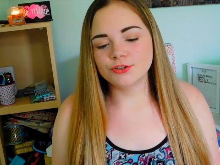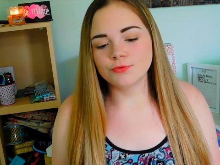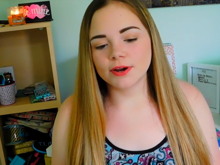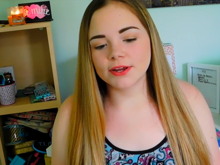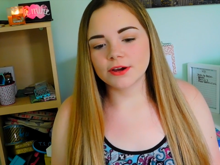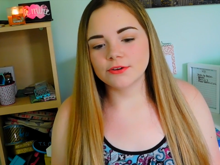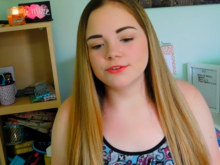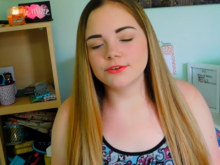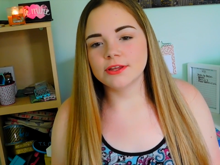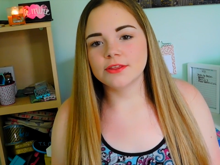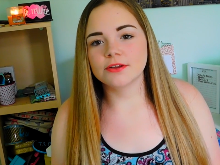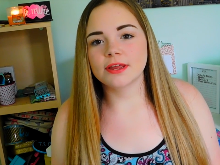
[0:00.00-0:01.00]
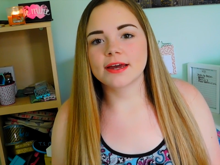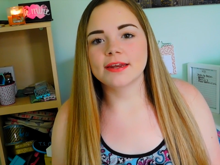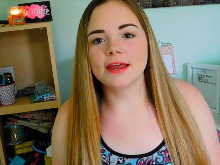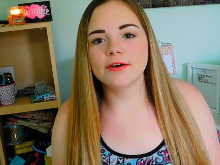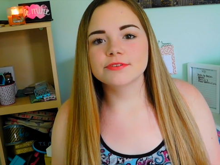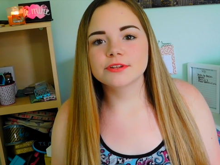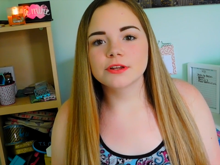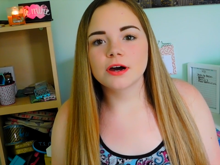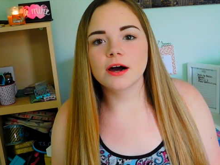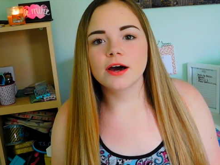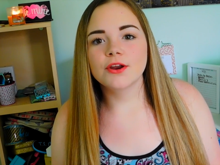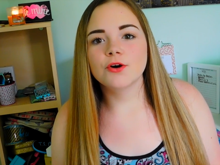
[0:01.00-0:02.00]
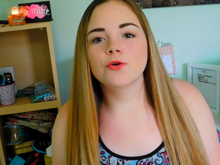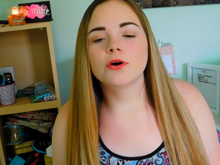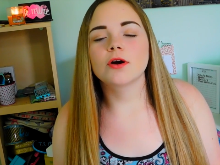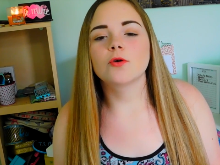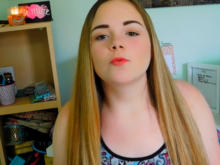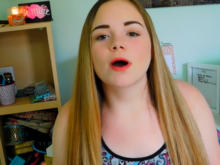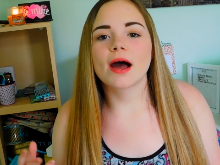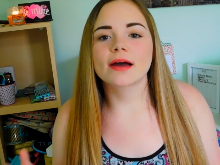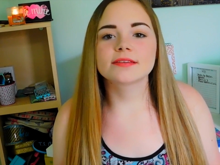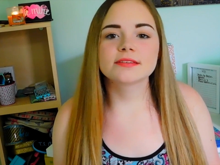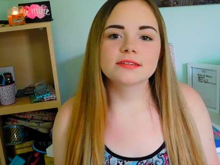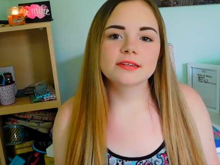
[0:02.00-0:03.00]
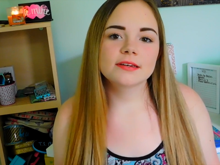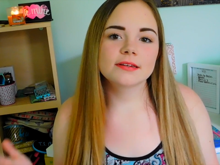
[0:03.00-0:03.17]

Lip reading: you want to go to either like a nail salon or a wax,